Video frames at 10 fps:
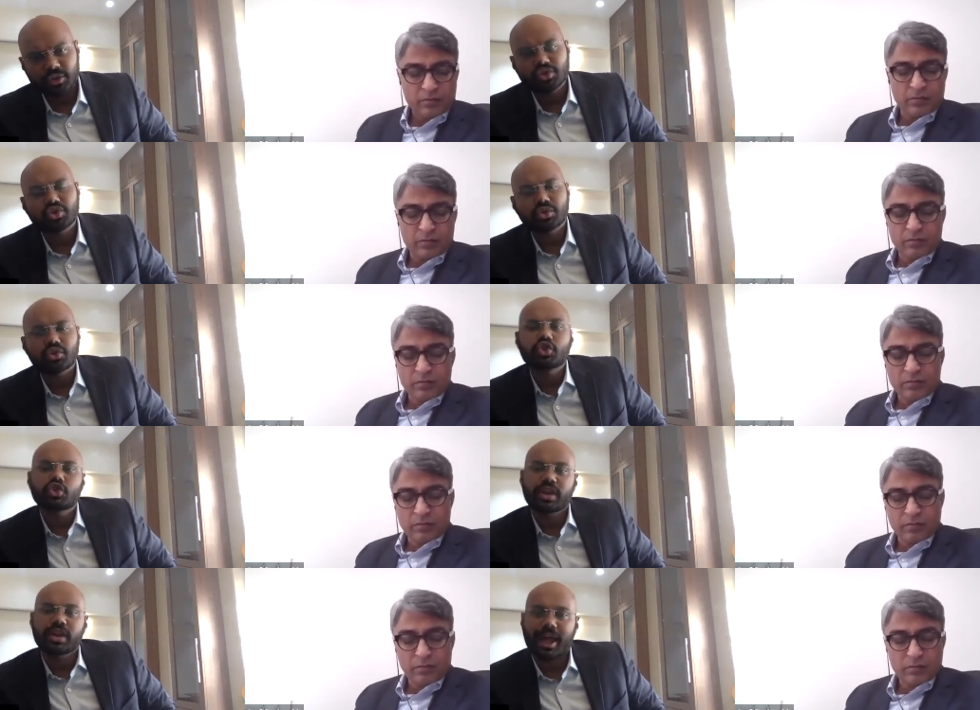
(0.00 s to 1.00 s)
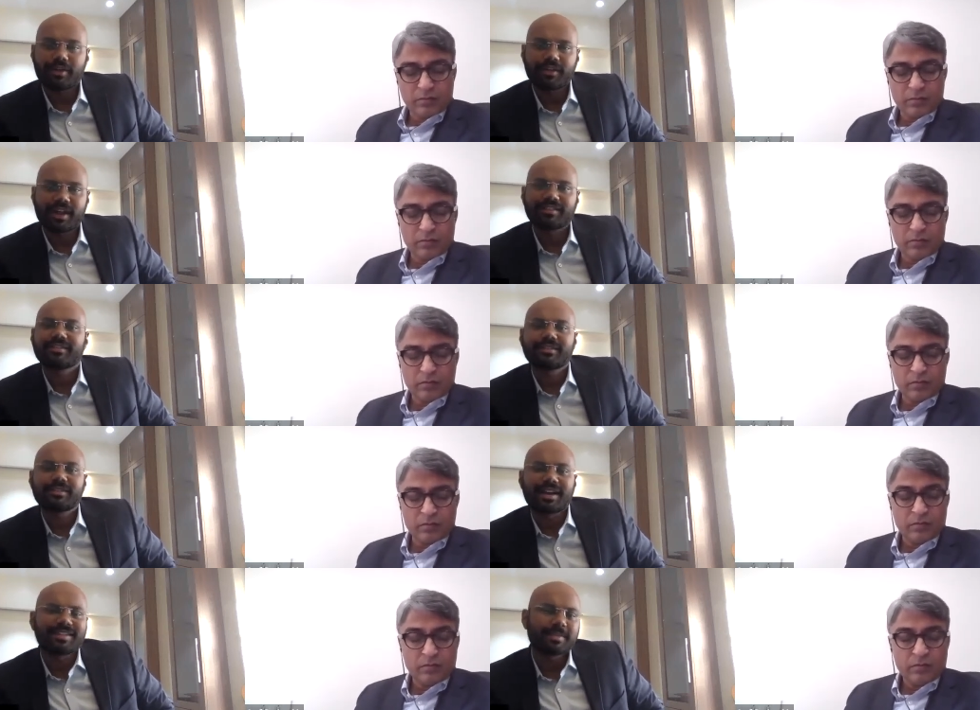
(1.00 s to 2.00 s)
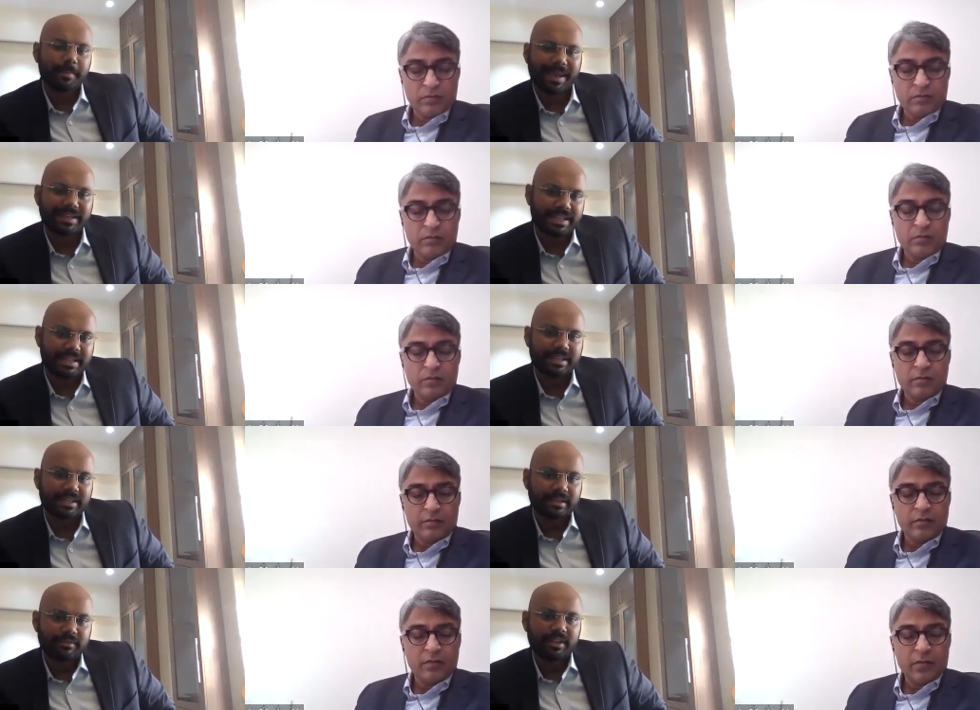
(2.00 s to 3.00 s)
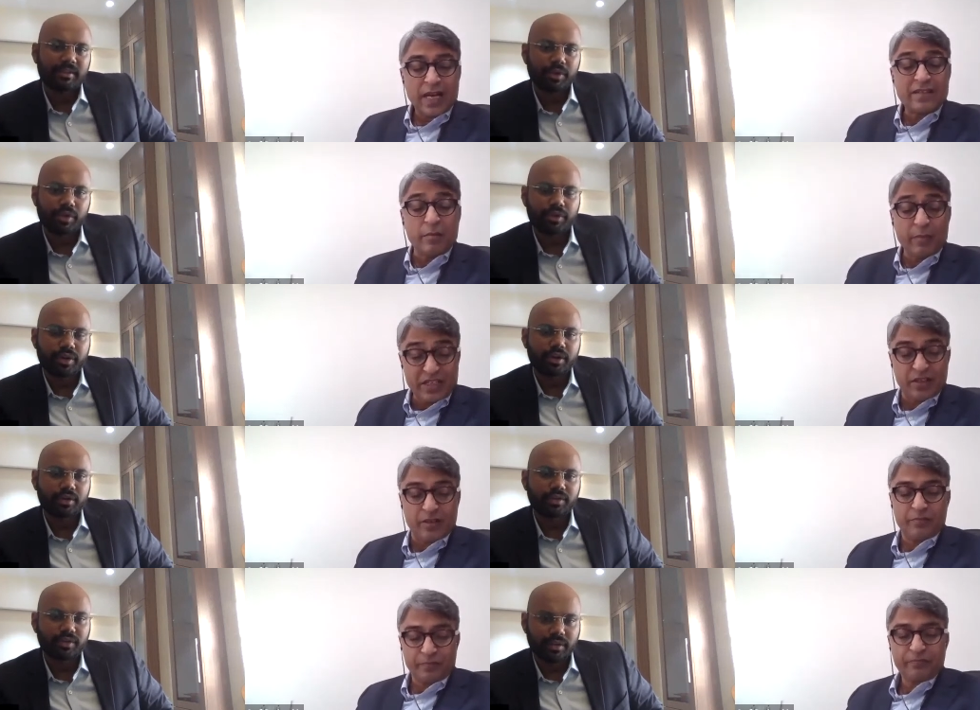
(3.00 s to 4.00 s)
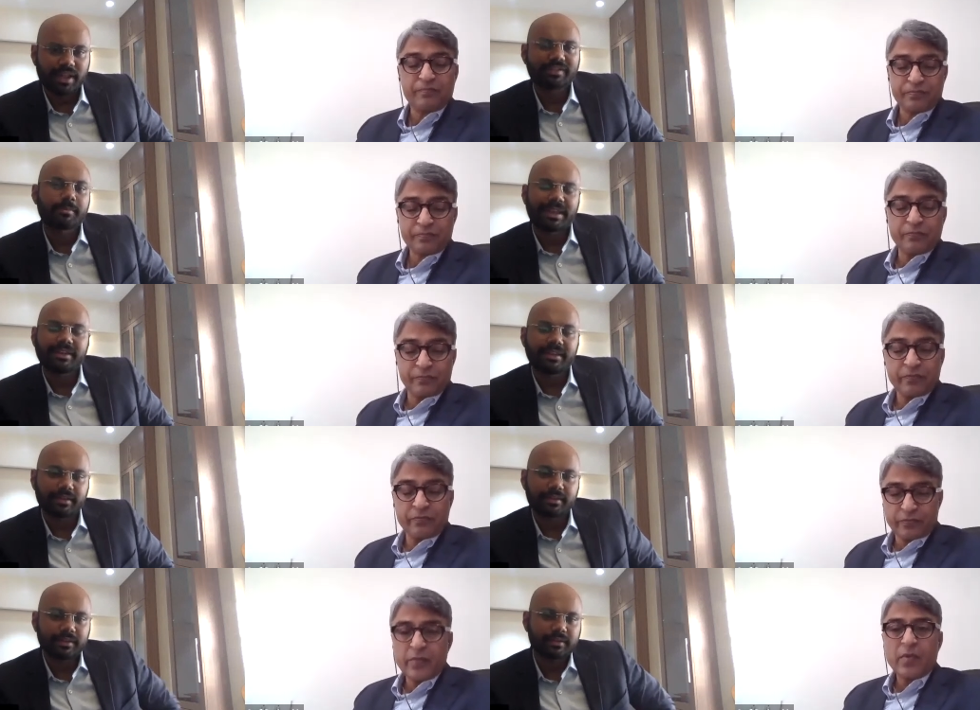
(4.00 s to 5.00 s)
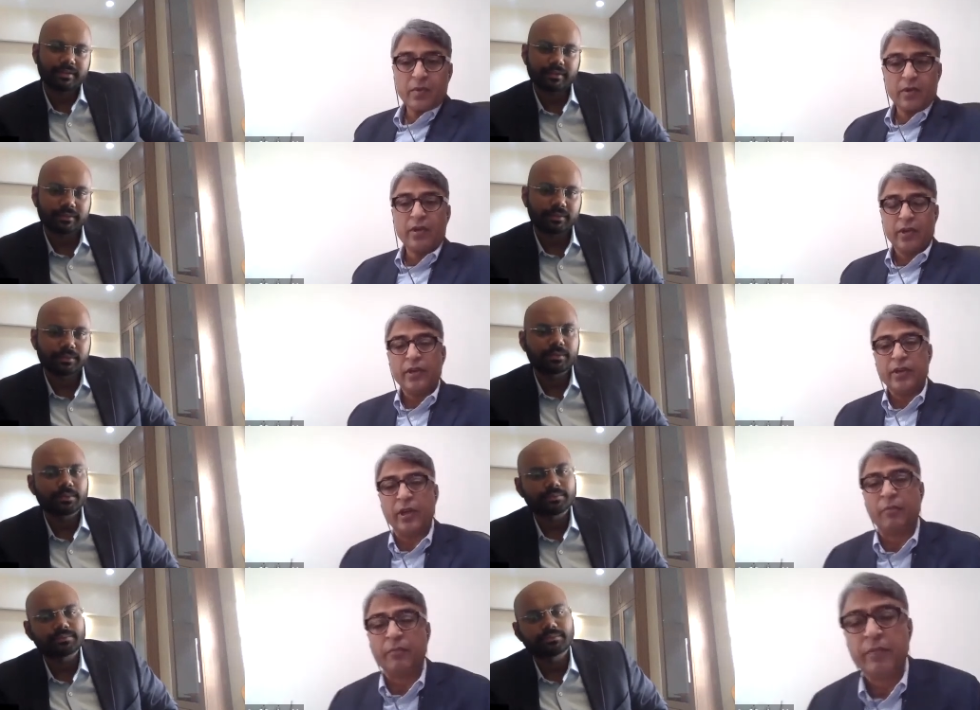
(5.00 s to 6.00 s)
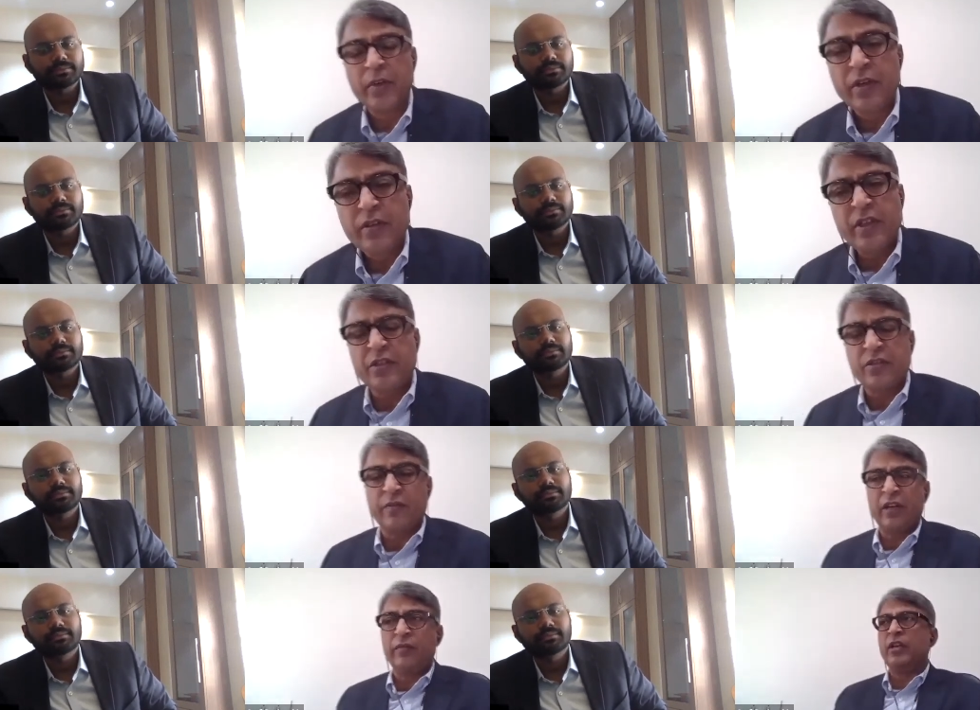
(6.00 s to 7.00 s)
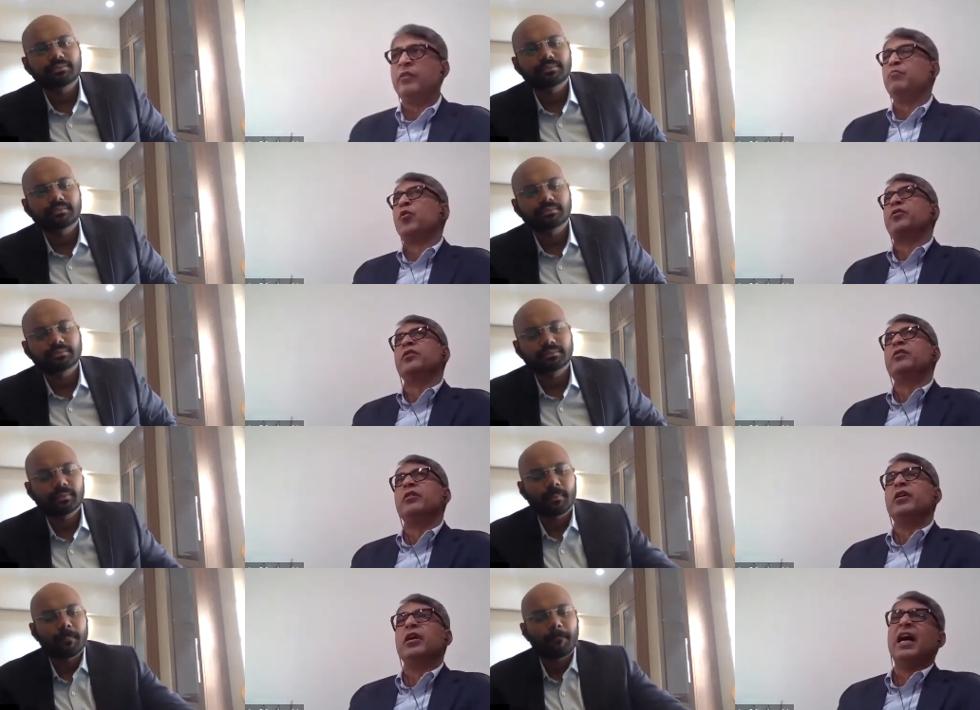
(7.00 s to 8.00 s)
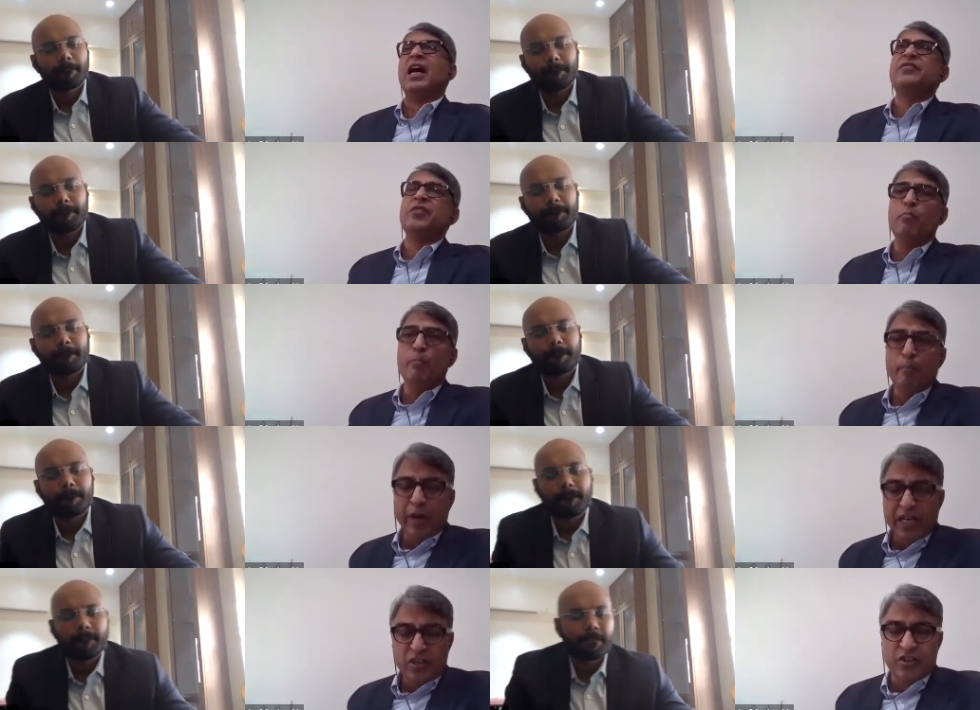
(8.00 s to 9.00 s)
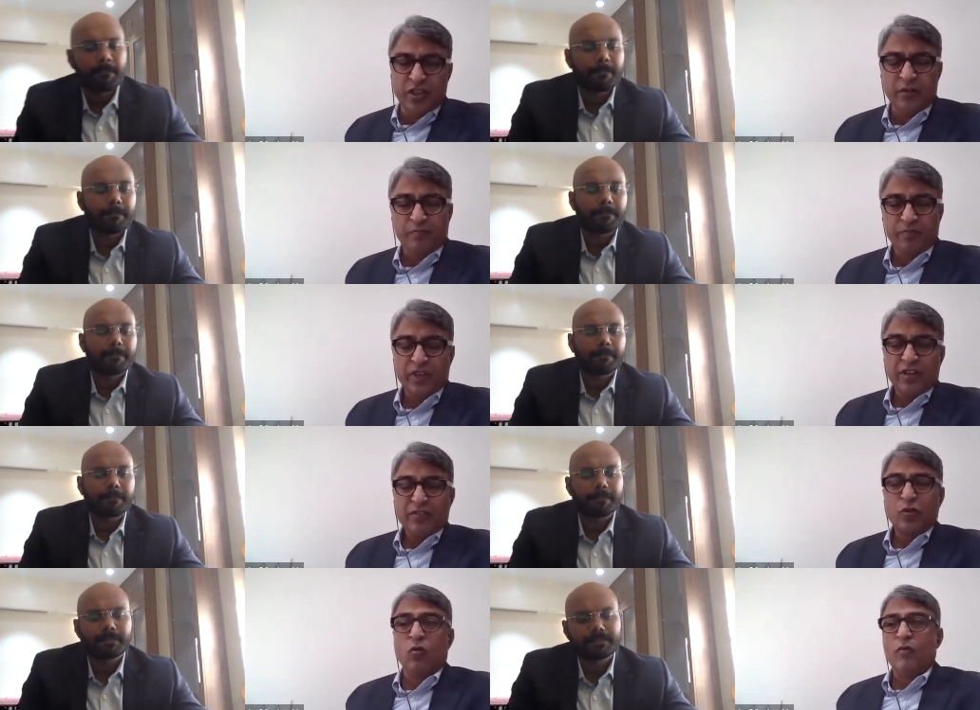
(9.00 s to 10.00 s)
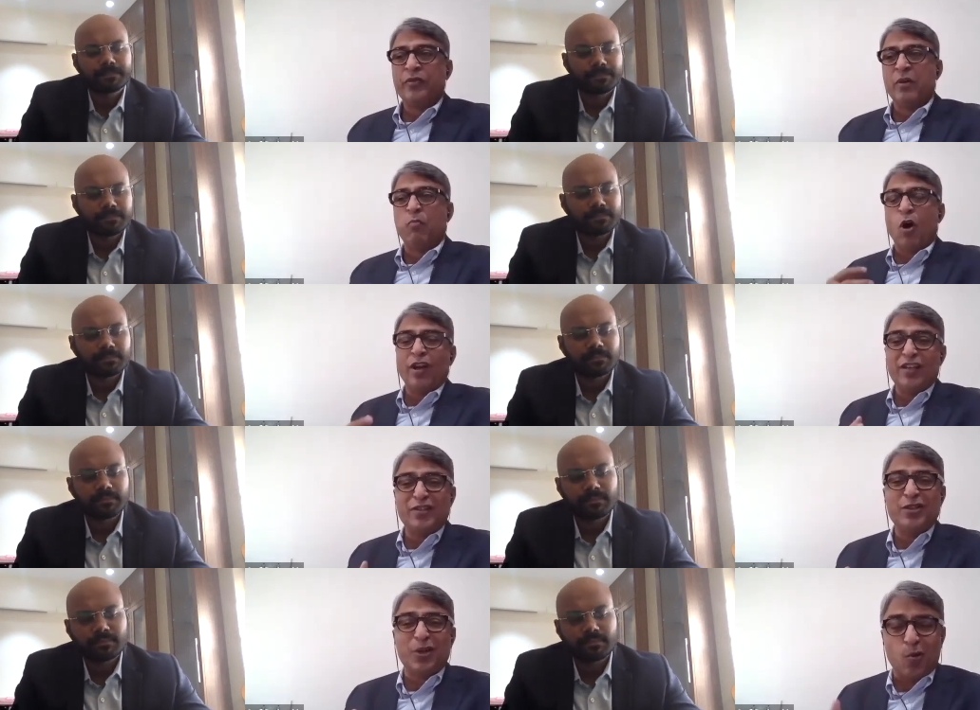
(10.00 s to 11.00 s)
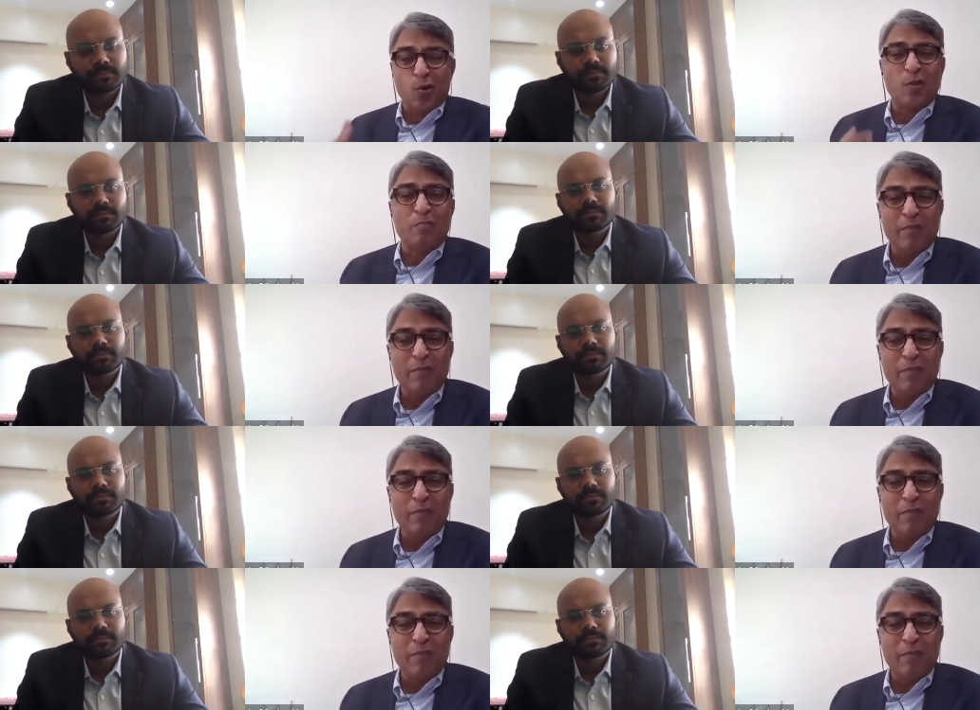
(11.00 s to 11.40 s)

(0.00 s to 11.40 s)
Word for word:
Speaker 1: you should you should have as a as a mentee whenever as a mentee as a mentee
Speaker 2: yeah see it's very very important as a mentee so the ball is in the court of